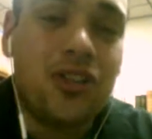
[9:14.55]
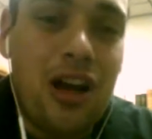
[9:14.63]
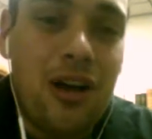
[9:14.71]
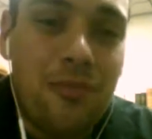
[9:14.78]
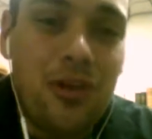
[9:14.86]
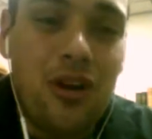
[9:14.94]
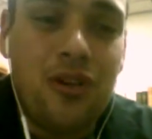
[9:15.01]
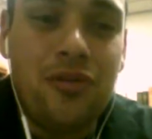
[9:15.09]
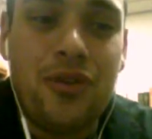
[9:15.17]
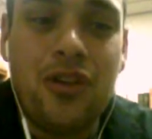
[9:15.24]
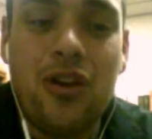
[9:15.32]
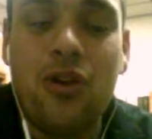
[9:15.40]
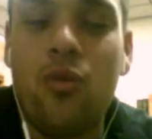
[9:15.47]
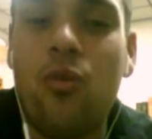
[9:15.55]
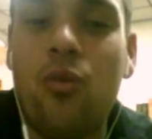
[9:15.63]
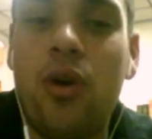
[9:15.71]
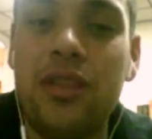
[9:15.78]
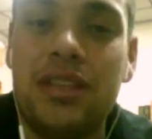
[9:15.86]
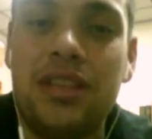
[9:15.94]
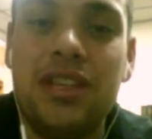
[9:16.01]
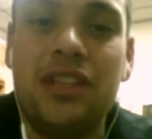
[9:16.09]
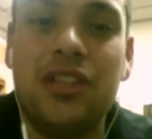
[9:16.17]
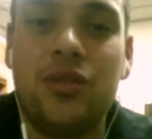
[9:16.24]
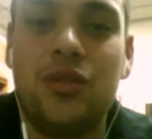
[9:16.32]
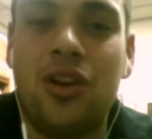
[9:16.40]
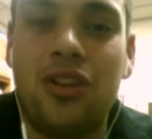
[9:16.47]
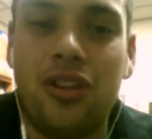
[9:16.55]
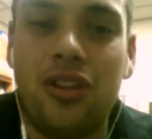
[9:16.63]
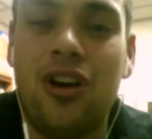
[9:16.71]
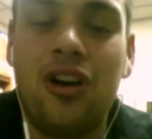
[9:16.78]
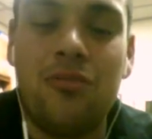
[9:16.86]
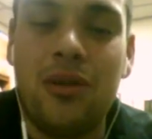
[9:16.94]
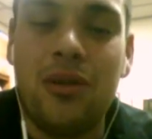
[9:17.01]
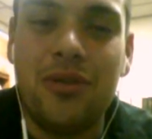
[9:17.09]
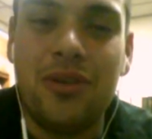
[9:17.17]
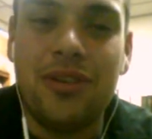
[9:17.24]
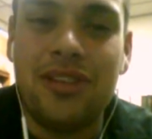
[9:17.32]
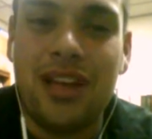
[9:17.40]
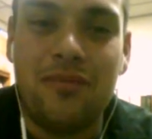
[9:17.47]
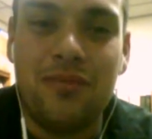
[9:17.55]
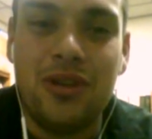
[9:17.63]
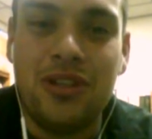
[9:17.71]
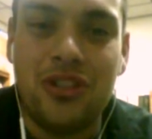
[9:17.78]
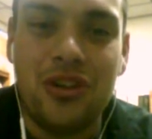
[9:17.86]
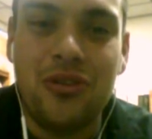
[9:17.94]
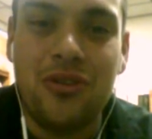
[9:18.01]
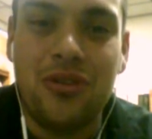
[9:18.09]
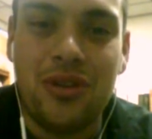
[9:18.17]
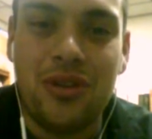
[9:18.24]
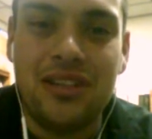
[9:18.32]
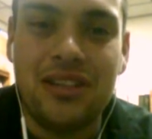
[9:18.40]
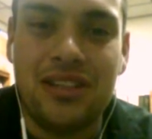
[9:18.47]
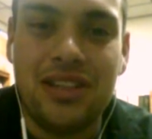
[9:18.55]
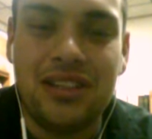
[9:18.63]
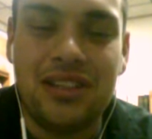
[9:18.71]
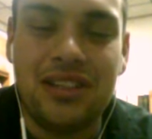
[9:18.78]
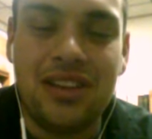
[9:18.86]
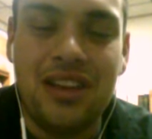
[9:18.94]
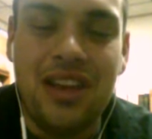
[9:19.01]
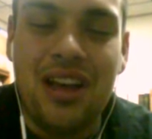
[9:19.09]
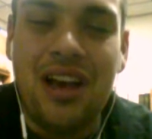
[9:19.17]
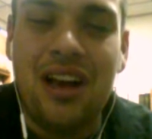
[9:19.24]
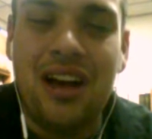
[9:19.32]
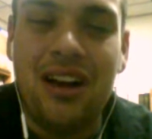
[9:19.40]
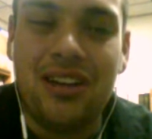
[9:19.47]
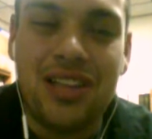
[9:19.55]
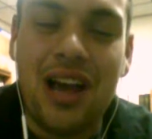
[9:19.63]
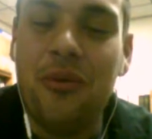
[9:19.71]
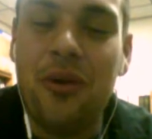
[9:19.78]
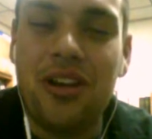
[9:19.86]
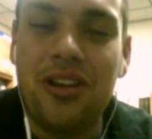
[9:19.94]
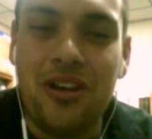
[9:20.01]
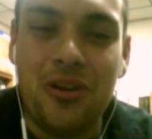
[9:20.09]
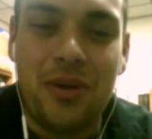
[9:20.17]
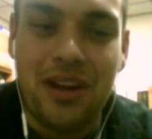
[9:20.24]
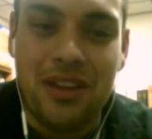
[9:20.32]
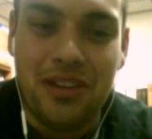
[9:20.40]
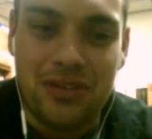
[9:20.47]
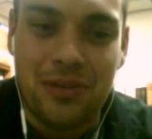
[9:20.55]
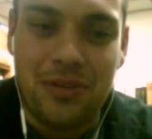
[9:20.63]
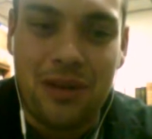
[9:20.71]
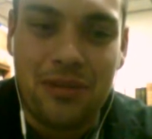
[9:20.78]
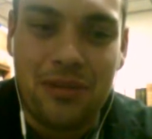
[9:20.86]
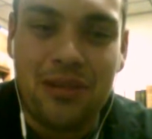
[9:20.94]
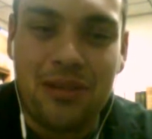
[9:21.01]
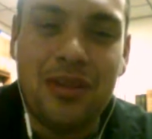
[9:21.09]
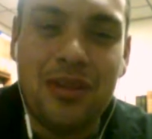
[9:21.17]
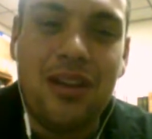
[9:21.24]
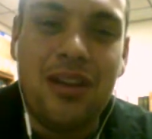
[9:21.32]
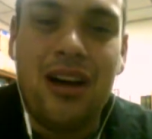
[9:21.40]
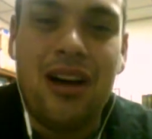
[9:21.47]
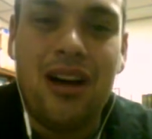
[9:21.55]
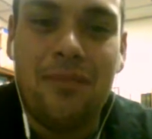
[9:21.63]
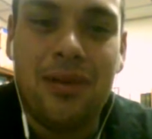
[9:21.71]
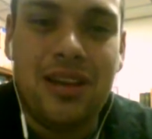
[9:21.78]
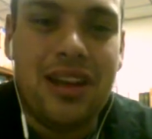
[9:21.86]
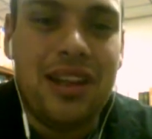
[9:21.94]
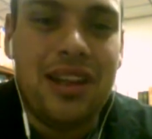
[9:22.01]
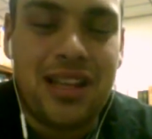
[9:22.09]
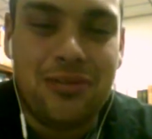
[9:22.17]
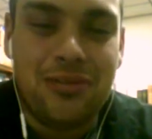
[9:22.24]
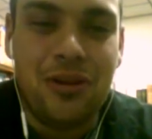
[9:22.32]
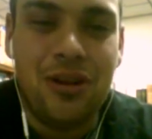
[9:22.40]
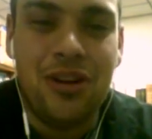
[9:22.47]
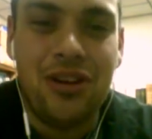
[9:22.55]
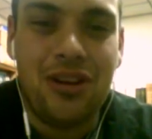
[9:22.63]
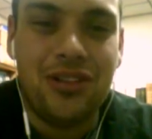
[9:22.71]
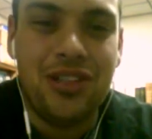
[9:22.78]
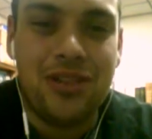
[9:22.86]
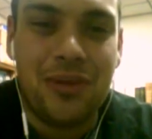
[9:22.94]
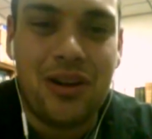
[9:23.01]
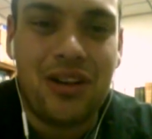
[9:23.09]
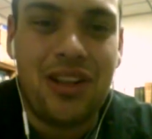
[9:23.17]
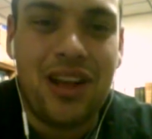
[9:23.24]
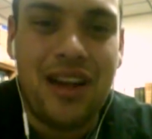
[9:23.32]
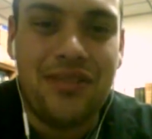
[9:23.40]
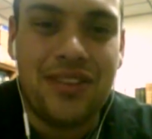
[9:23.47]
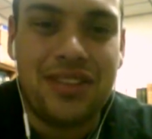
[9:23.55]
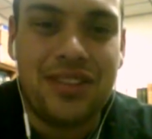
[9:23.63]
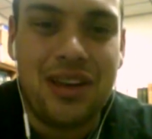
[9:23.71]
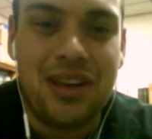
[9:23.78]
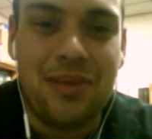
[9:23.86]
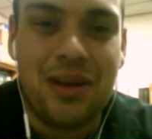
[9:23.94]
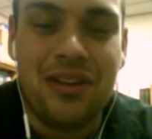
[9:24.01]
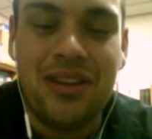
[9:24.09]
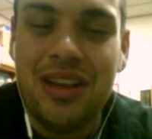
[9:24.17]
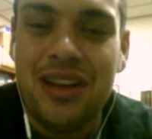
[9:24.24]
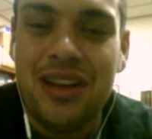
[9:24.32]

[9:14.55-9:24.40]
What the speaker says: comment below if you know what the deal is with all the lawnmowers that have been shown throughout the season. Because I want to know why those are popping up. But yeah, that's just about all I have to say about